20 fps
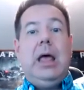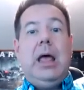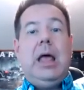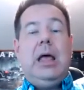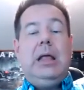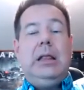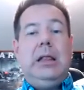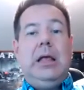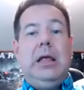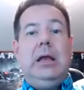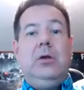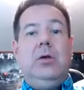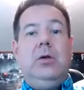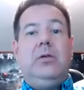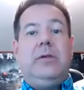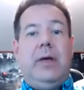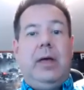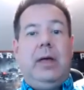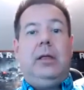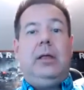and then you
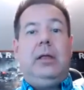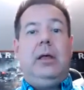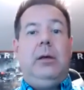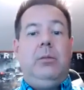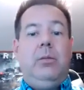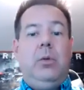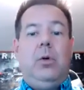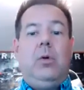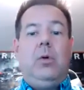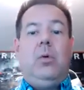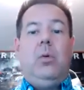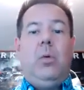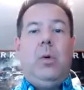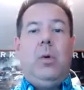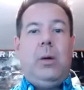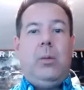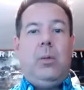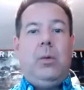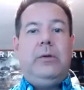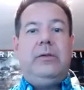tell them
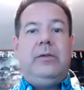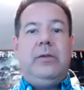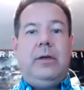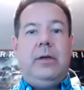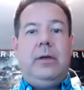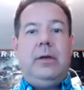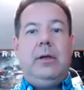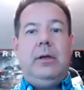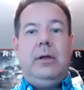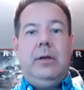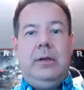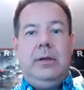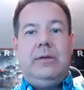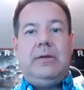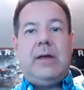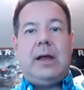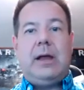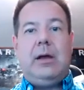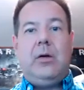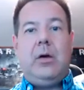what was the
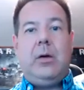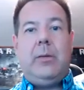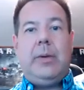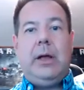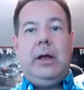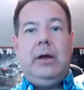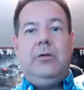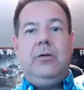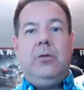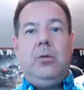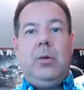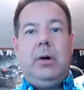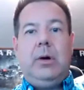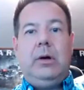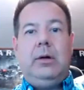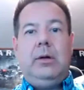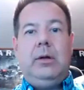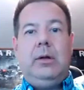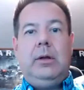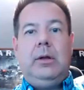secondary page you
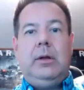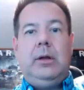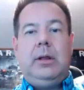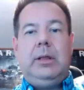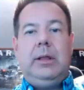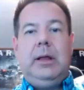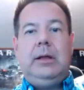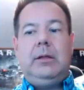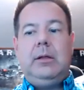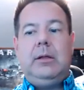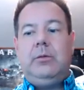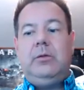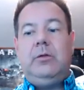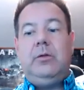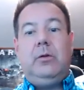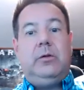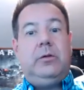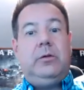wanted to link them to.